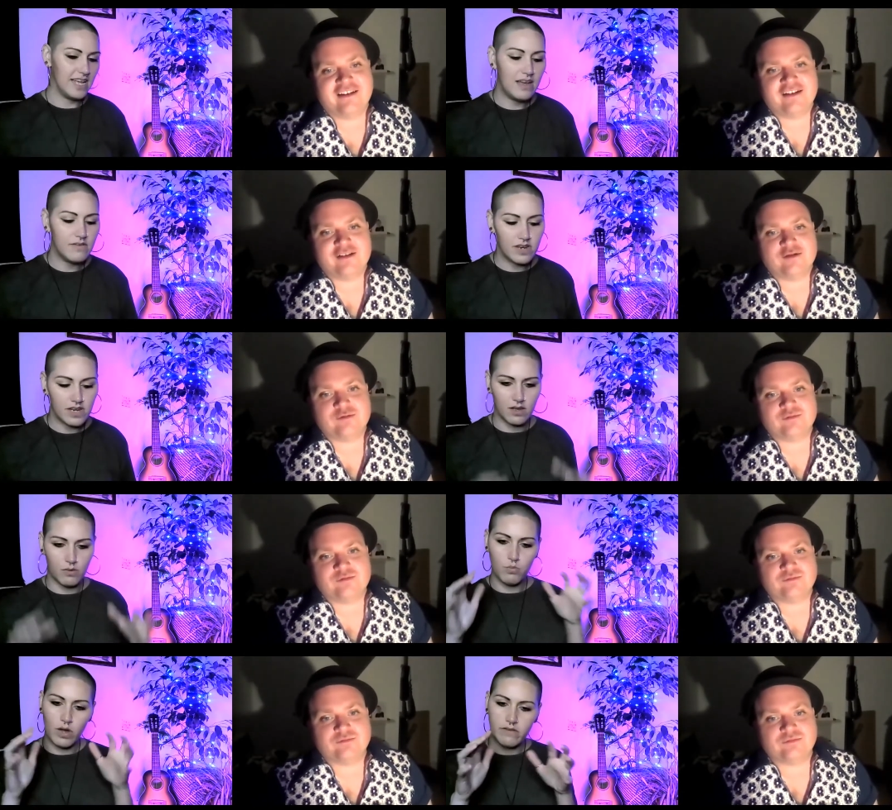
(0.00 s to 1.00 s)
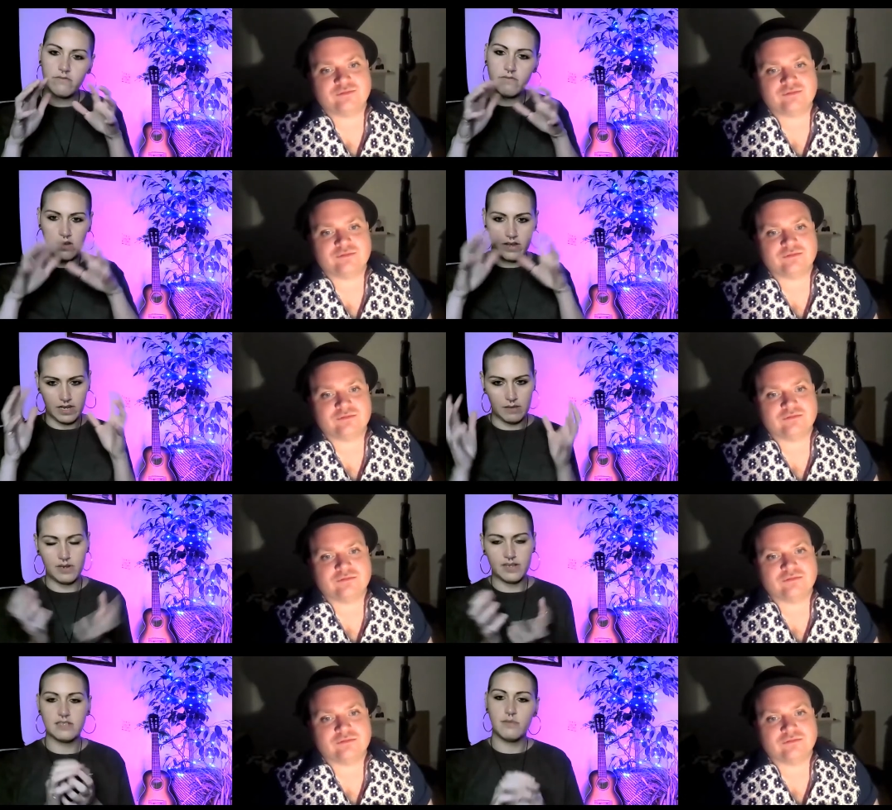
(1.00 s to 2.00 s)
Speaker 1: it have like a one
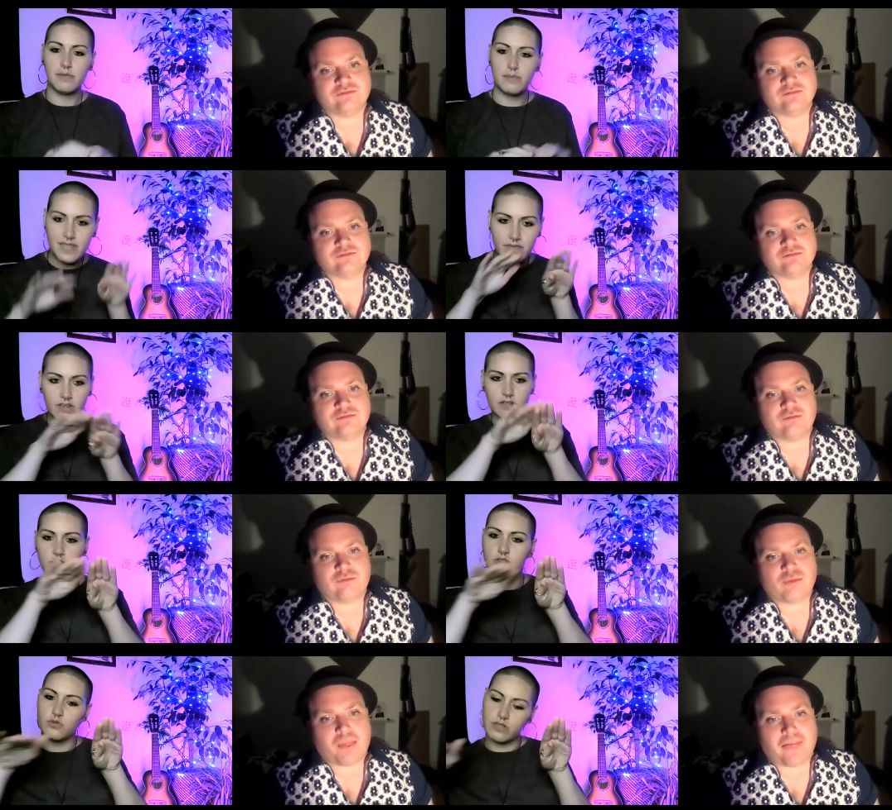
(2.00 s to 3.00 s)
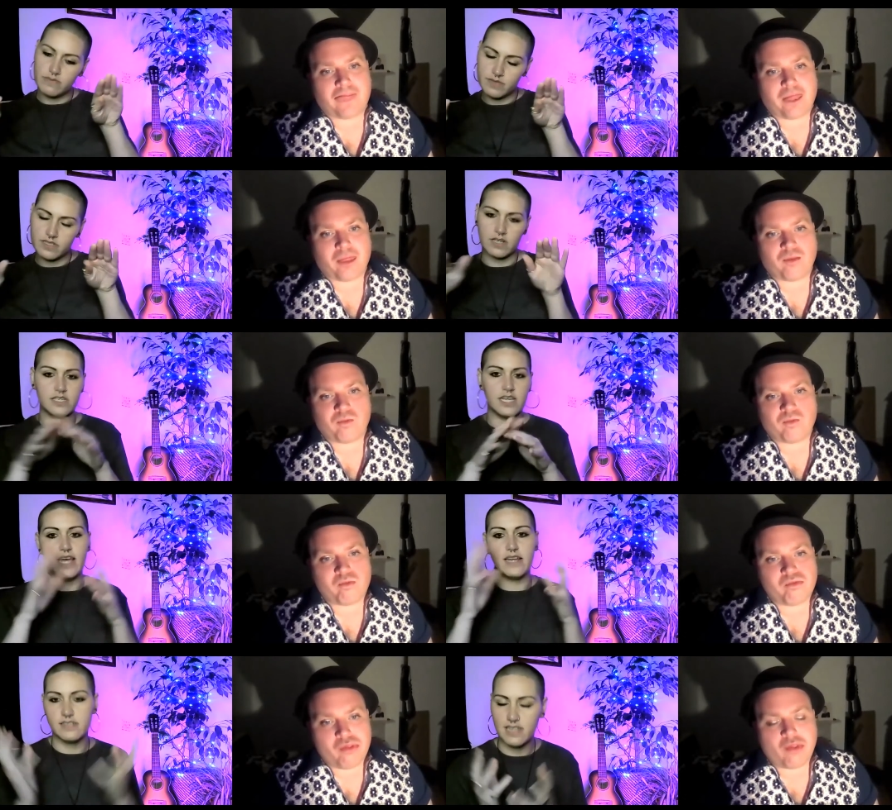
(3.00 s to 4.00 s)
vibe? Like some albums have like a story from start
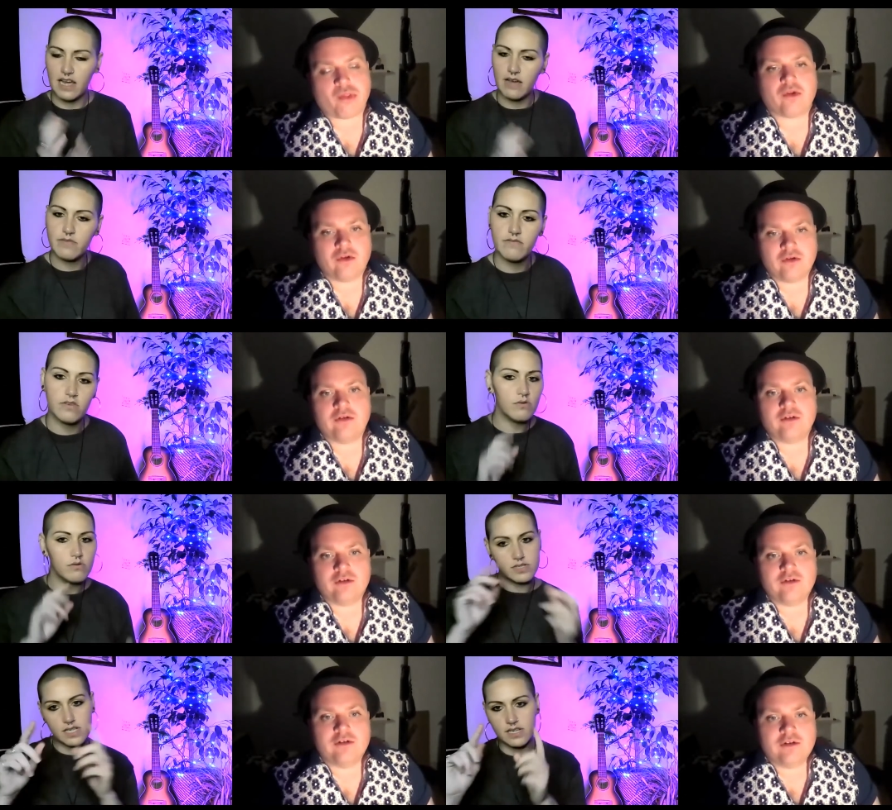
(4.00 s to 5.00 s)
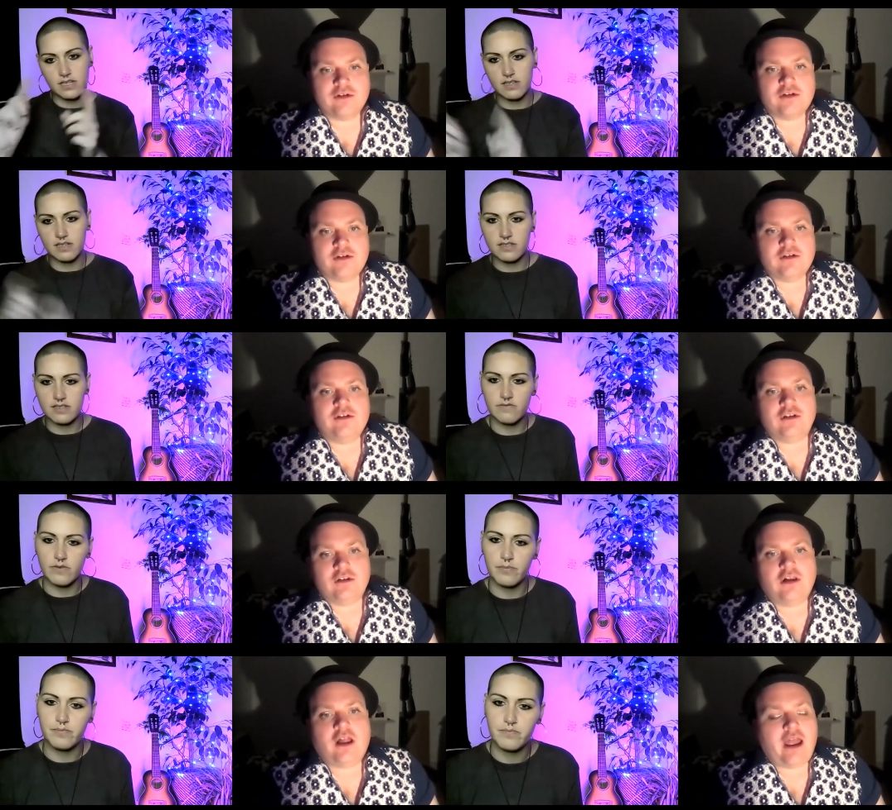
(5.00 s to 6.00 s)
to end. Does it have that for you, or is it?
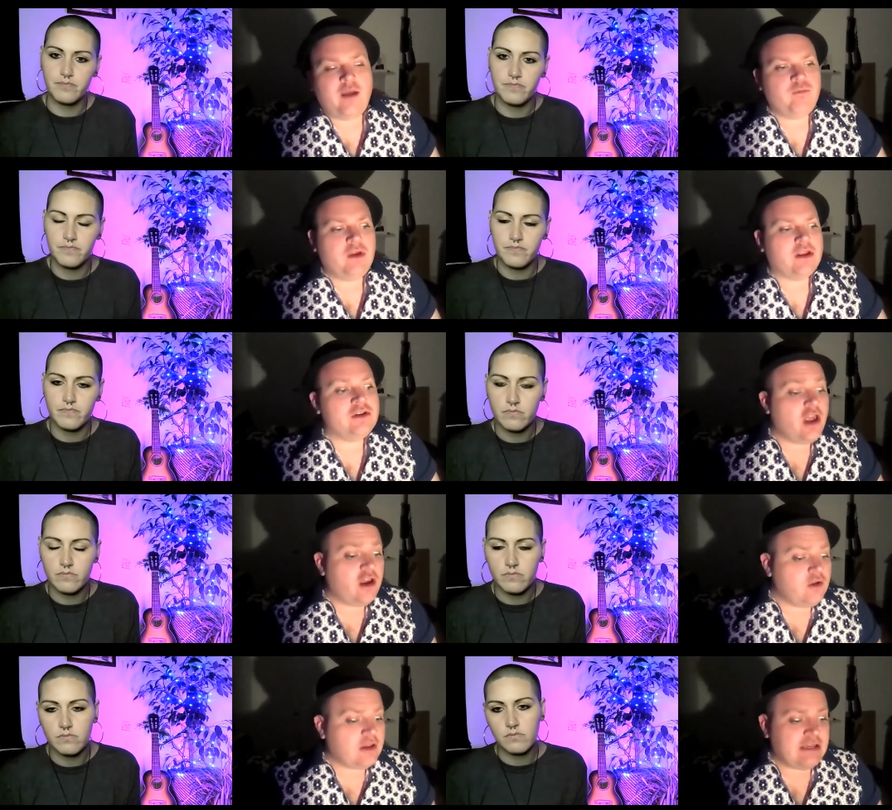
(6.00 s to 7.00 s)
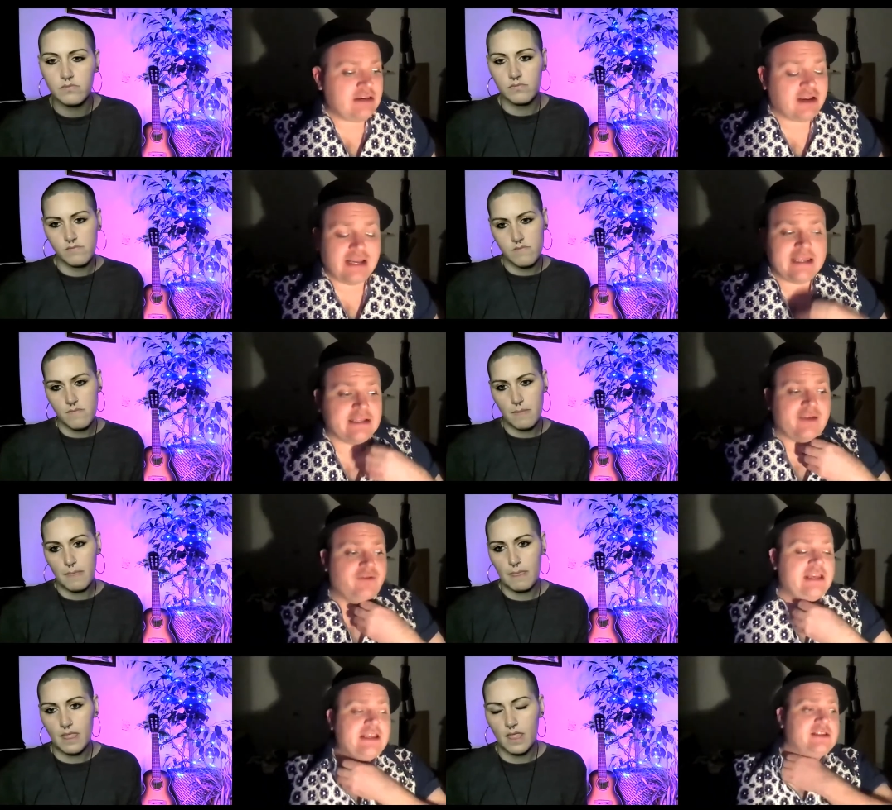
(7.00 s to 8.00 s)
different?
Speaker 2: Um, no, lyrically it
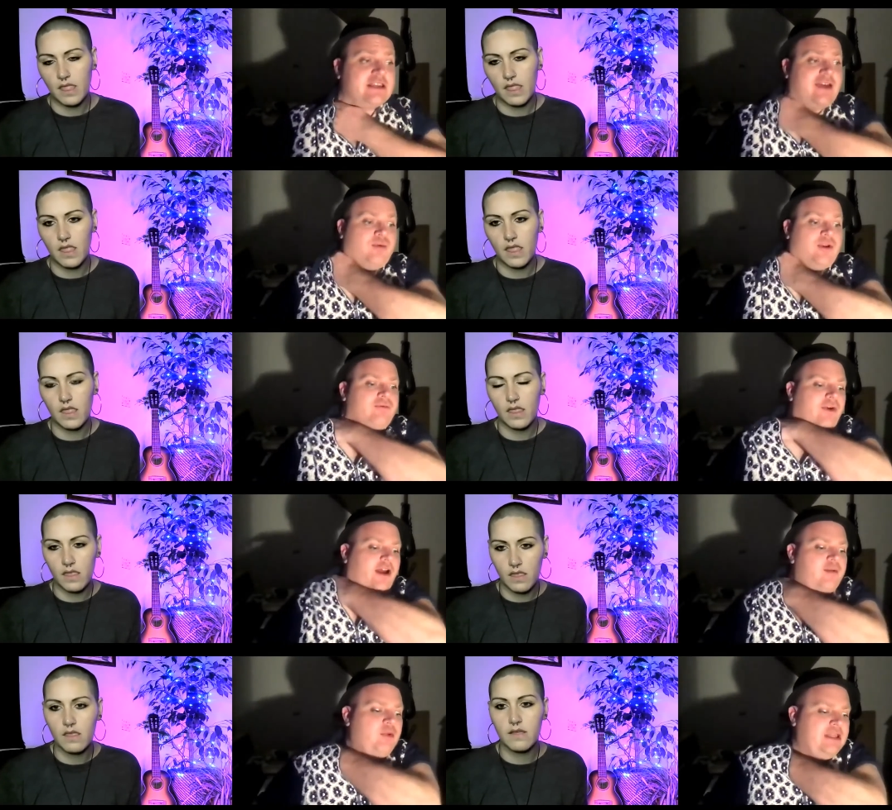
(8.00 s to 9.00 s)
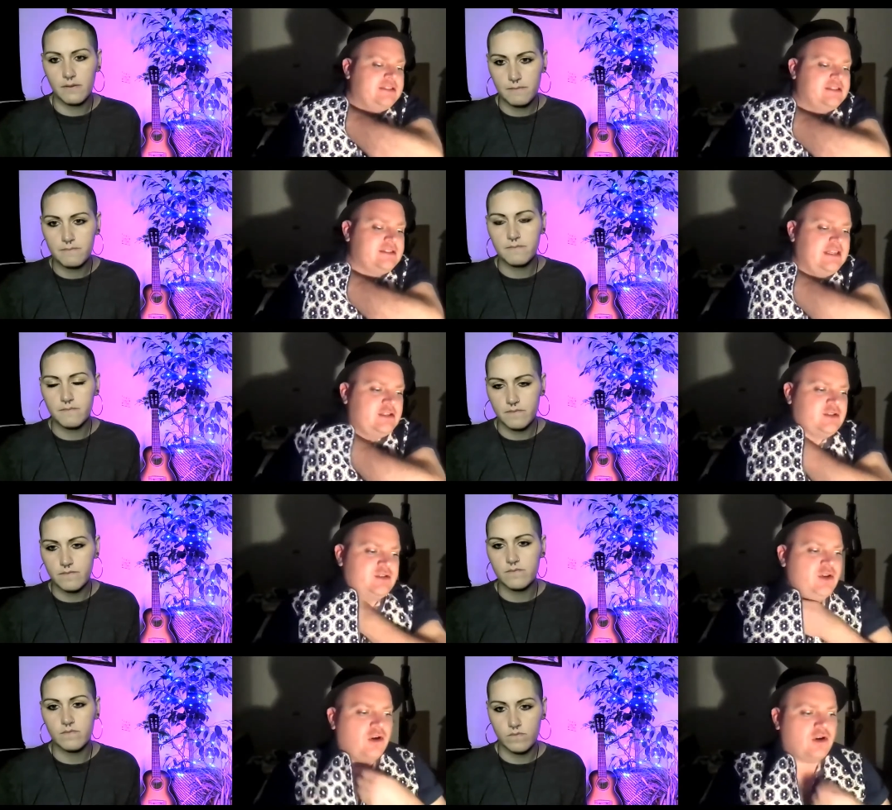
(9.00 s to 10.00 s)
definitely doesn't have one vibe. It's
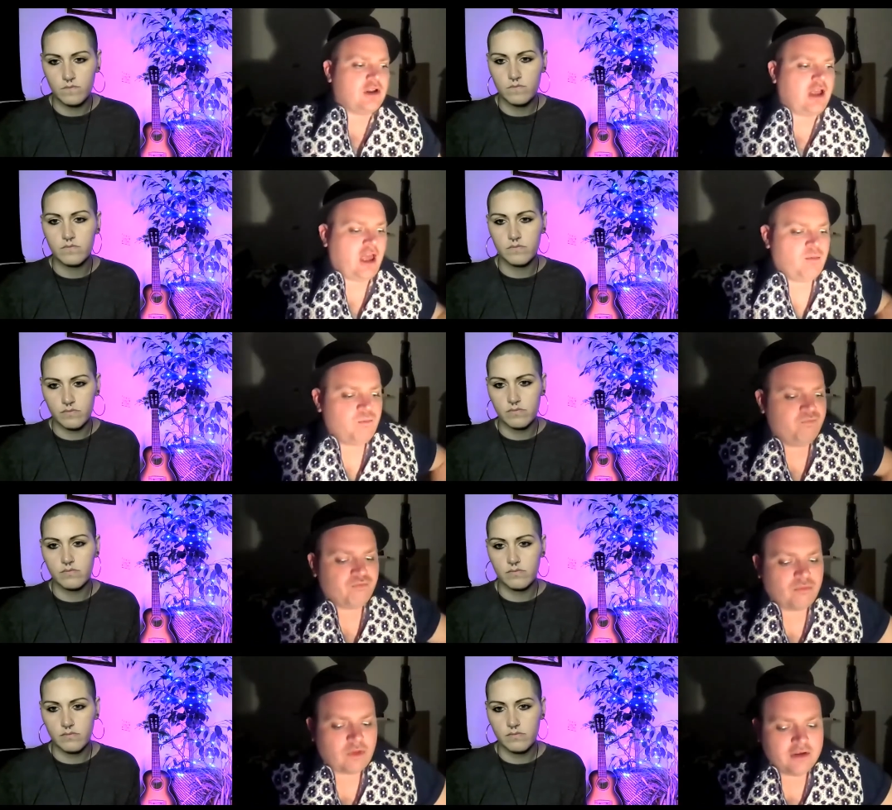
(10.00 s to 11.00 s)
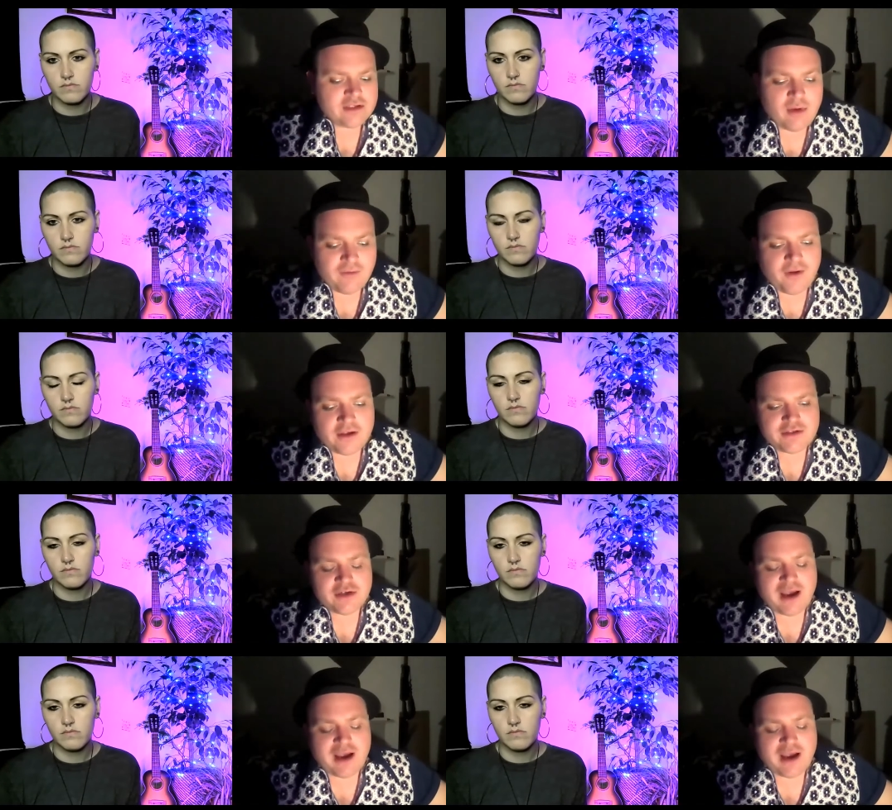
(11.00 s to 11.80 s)
it's not. Um, so my first two